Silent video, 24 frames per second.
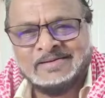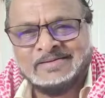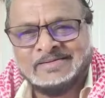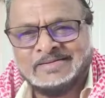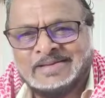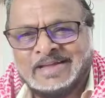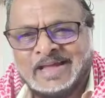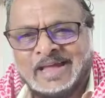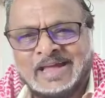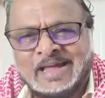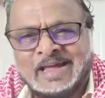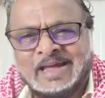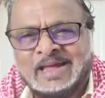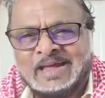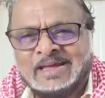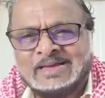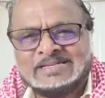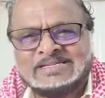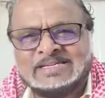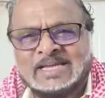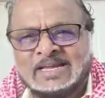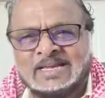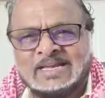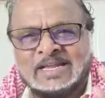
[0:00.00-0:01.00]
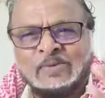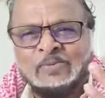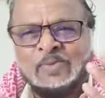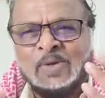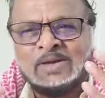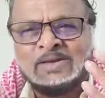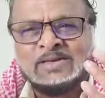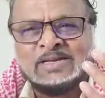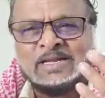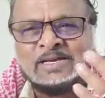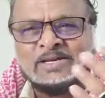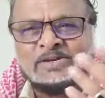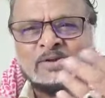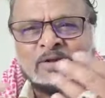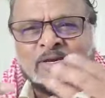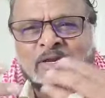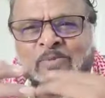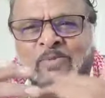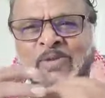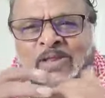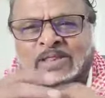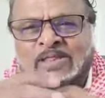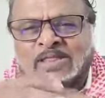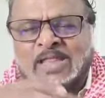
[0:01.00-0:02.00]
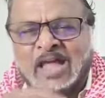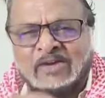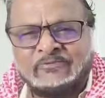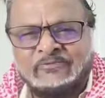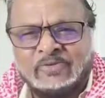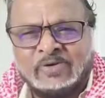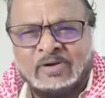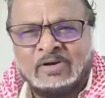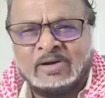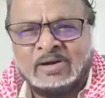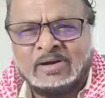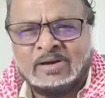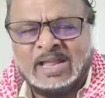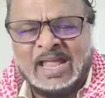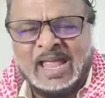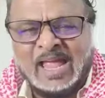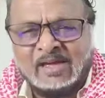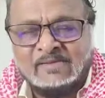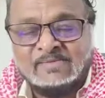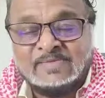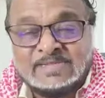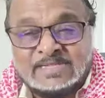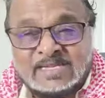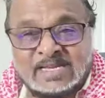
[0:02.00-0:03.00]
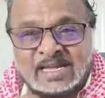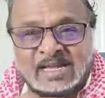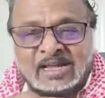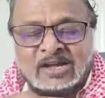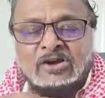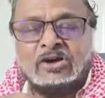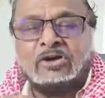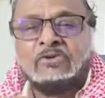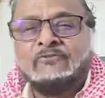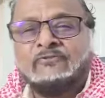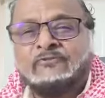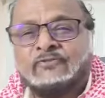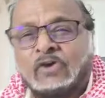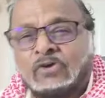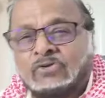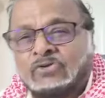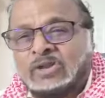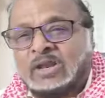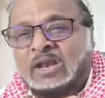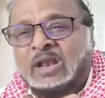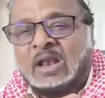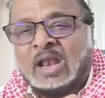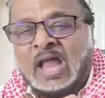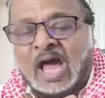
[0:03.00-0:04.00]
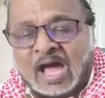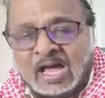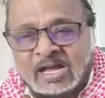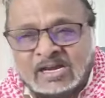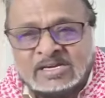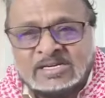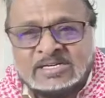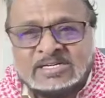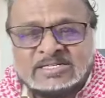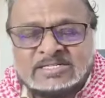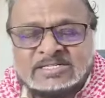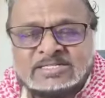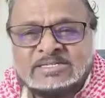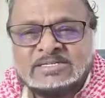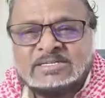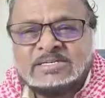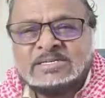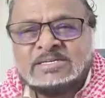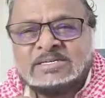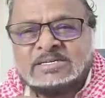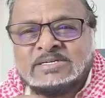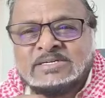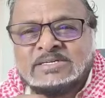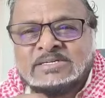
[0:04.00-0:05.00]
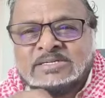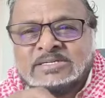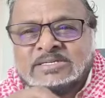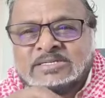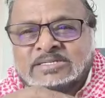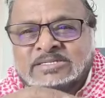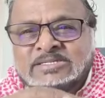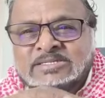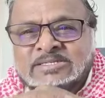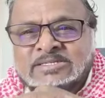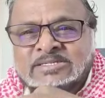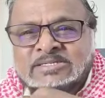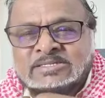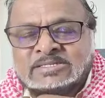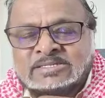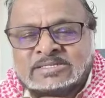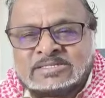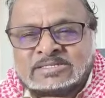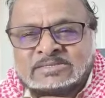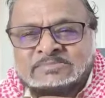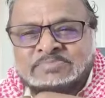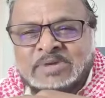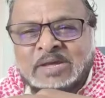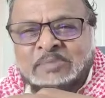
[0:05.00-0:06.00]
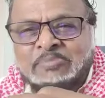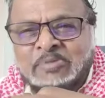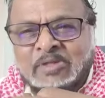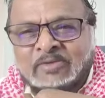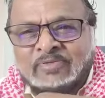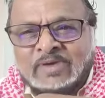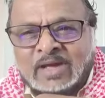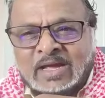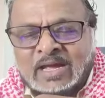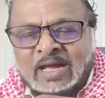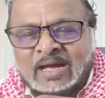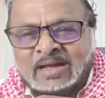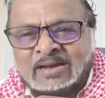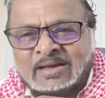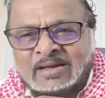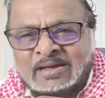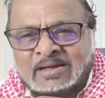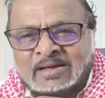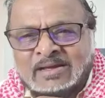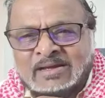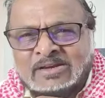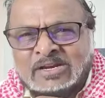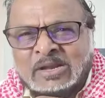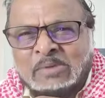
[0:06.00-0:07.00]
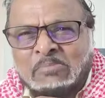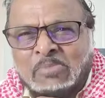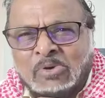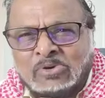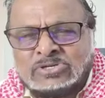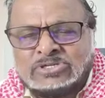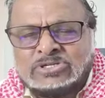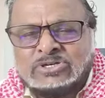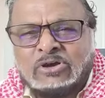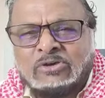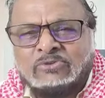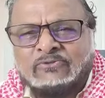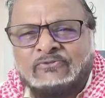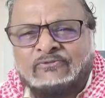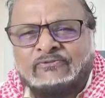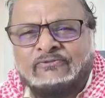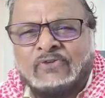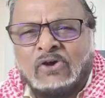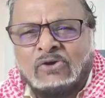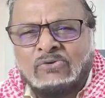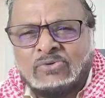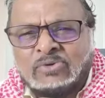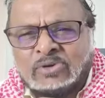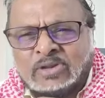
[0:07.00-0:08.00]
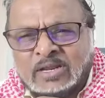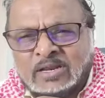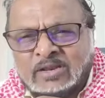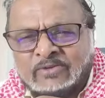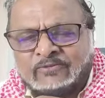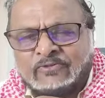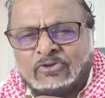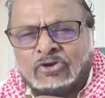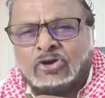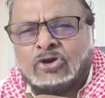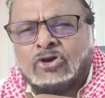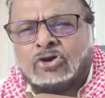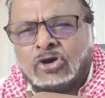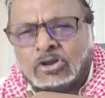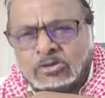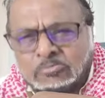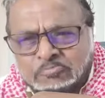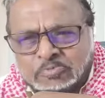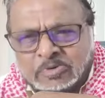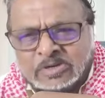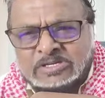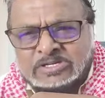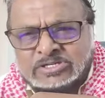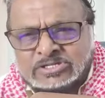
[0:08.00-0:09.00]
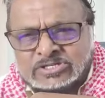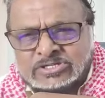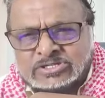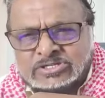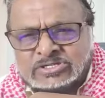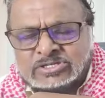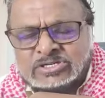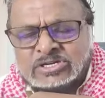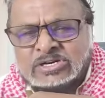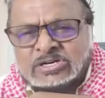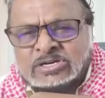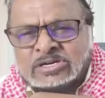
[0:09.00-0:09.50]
They said they went into, they will never, the AFC, confounded liars, people of Guyana, the most confounded of culprits,